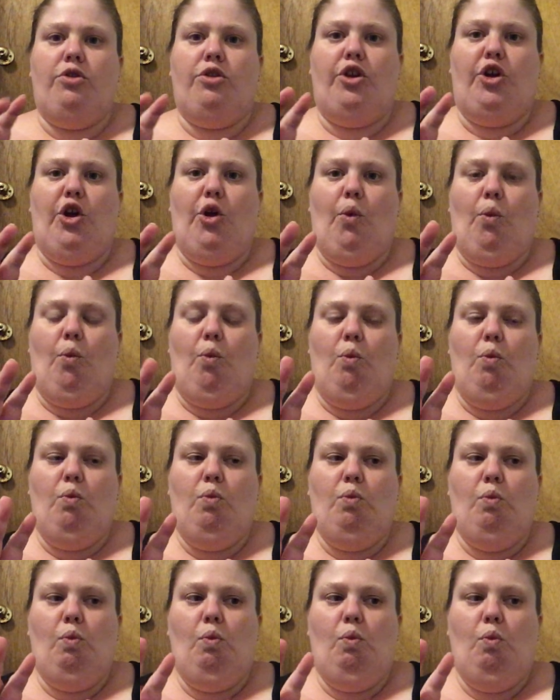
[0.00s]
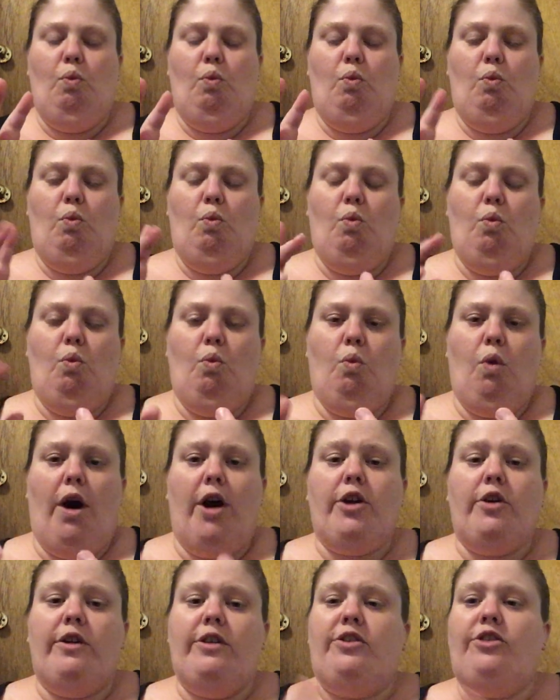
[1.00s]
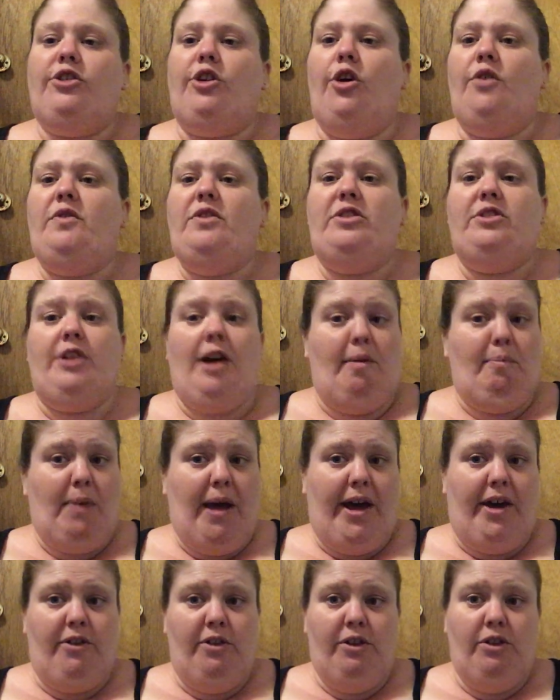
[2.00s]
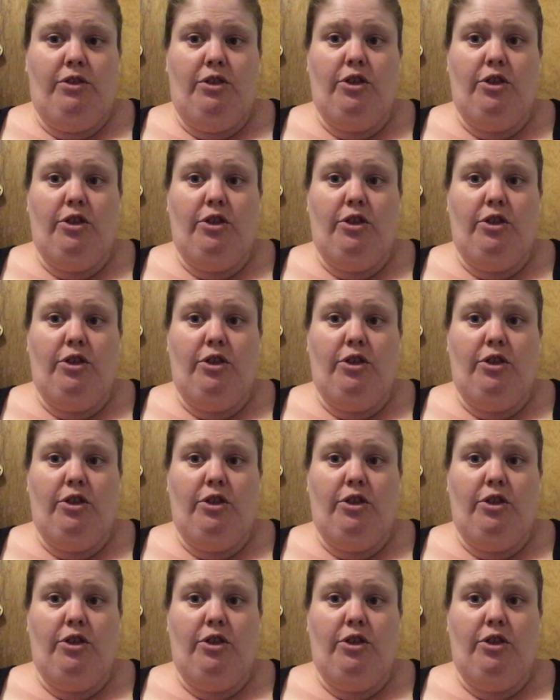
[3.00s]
The water itself is not bad